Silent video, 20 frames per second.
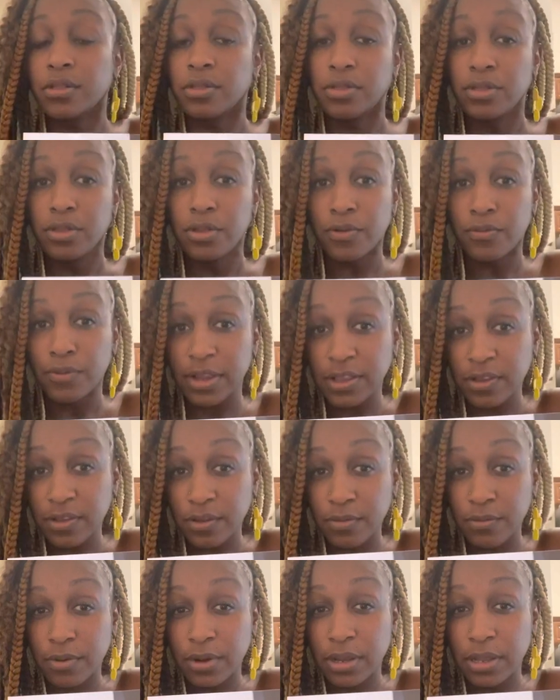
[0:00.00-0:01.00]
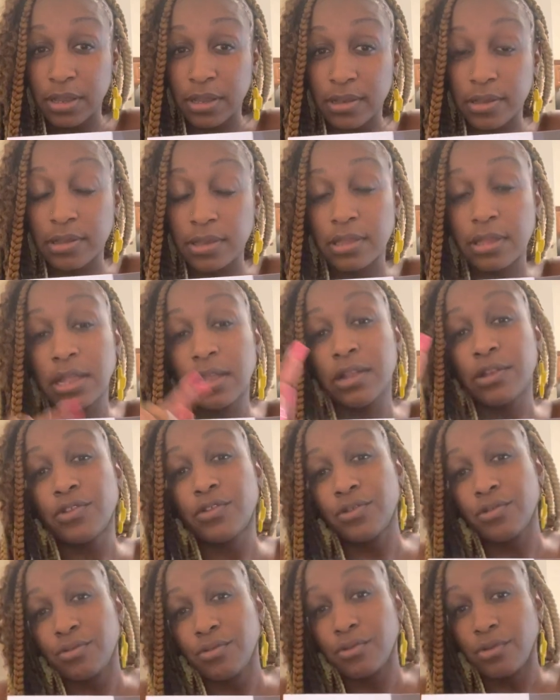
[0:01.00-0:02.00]
the restaurants that
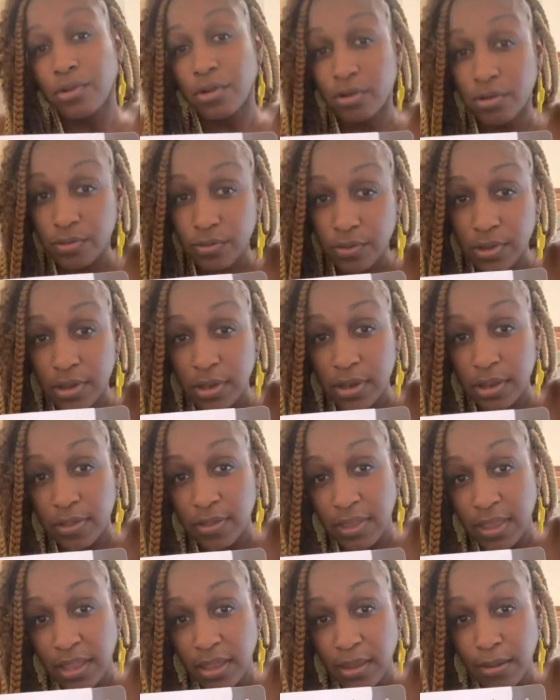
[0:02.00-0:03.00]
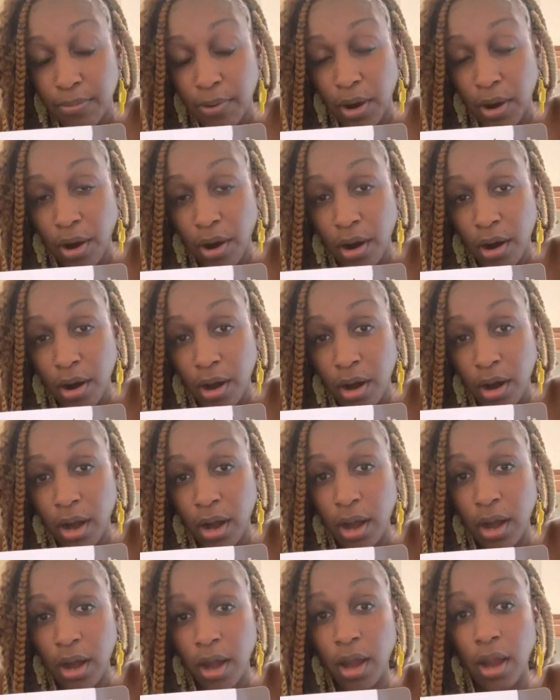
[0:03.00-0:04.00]
you go to the theme
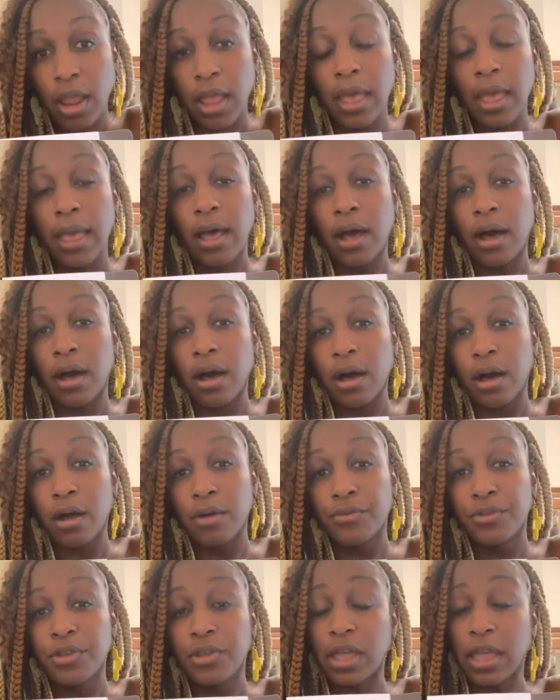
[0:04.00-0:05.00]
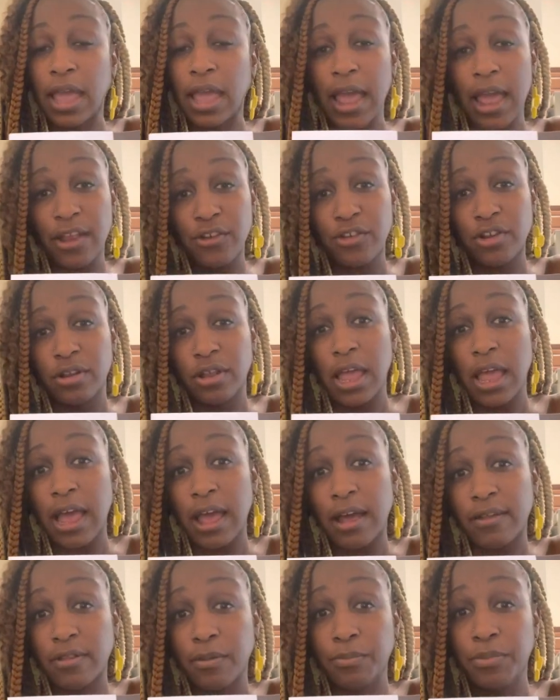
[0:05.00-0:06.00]
park. You can actually
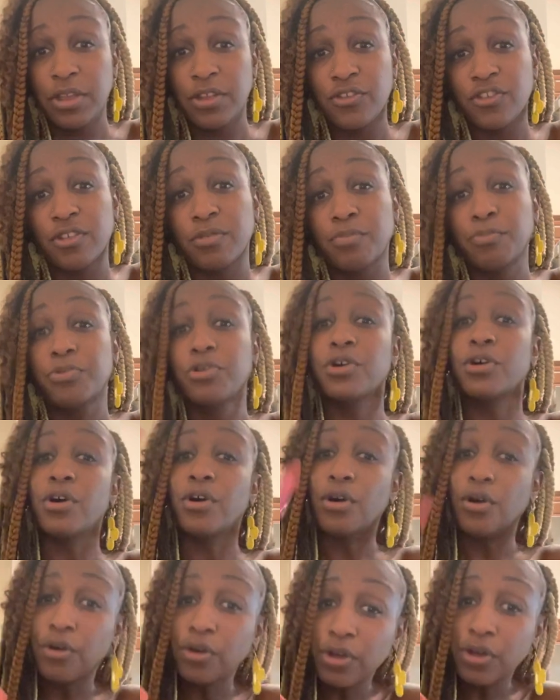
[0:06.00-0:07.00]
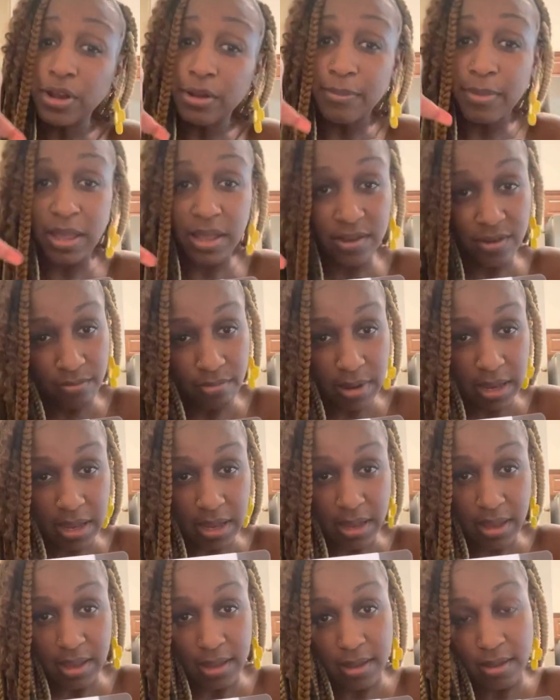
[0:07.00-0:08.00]
have the pictures put on the
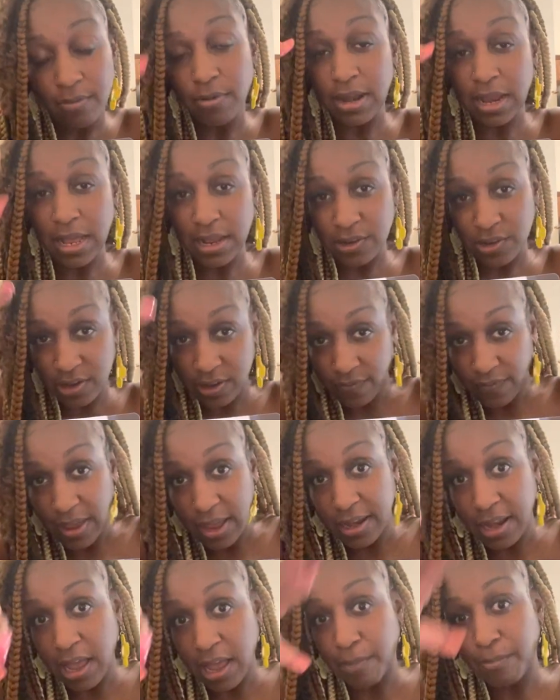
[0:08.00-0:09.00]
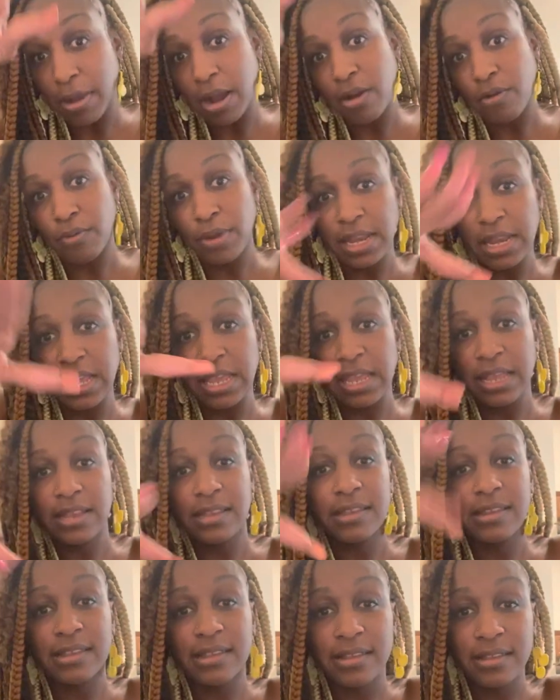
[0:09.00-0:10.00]
Magicband, what I just found out by reading
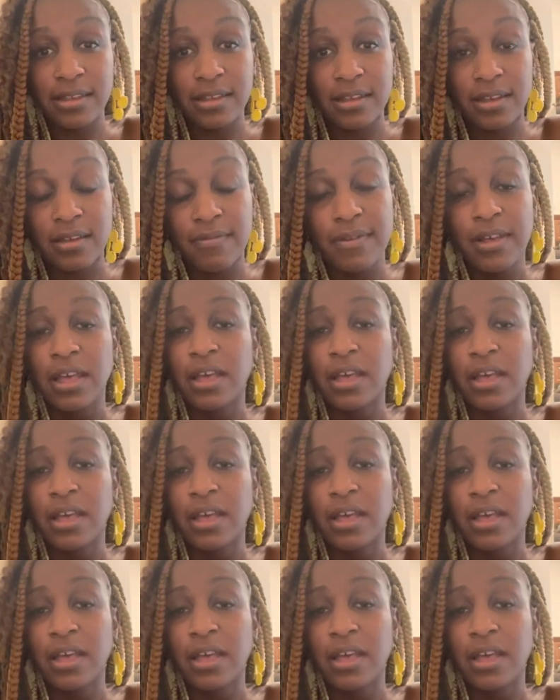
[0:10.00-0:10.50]
into the stuff.